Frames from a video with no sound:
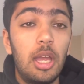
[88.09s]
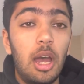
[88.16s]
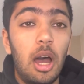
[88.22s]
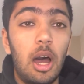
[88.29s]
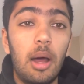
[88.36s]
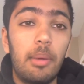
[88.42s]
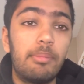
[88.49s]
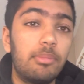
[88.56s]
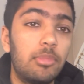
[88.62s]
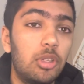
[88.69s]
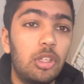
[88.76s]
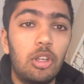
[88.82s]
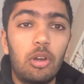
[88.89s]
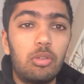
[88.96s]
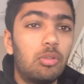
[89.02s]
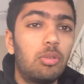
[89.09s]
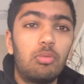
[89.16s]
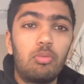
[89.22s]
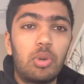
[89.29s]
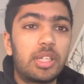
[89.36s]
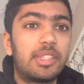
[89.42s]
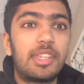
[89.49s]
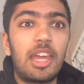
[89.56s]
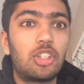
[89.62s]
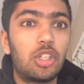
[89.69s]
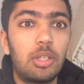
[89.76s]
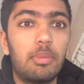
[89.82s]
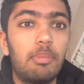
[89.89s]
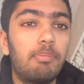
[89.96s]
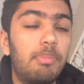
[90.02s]

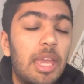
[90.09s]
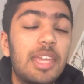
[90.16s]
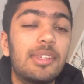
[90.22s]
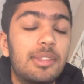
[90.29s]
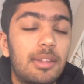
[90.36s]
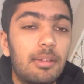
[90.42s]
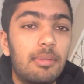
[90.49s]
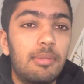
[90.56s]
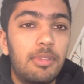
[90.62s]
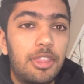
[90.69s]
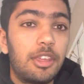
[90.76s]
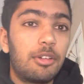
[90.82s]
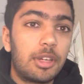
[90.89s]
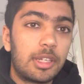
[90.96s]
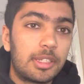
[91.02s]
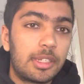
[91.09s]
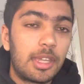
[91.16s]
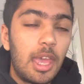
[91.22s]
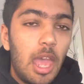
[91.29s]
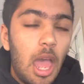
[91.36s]
recession-based theories.